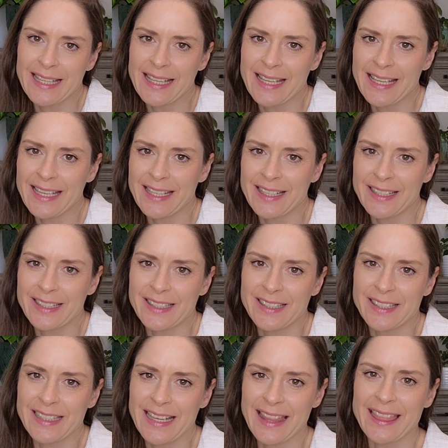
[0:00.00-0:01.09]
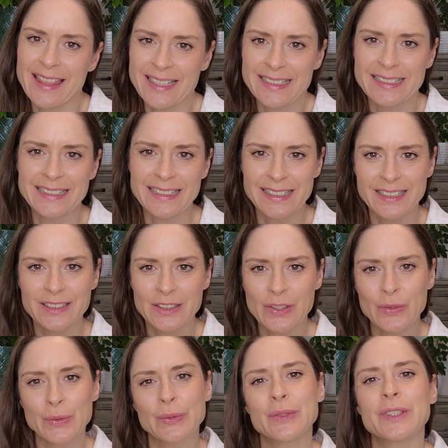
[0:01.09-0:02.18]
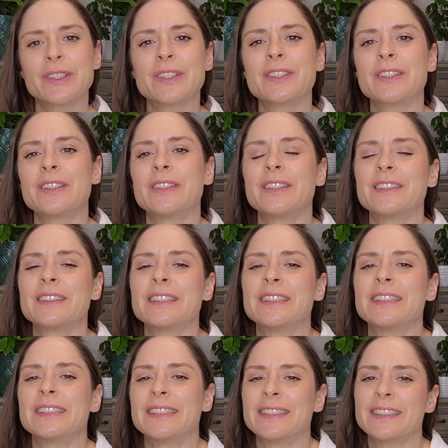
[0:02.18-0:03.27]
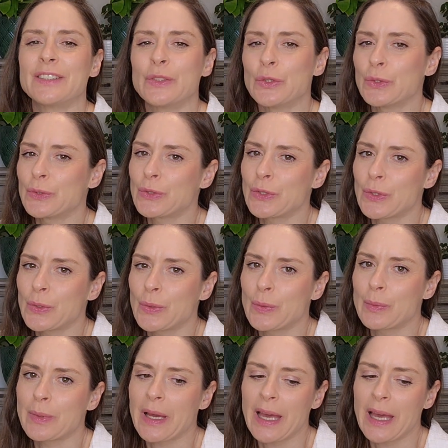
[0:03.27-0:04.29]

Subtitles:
here in this little corner on YouTube,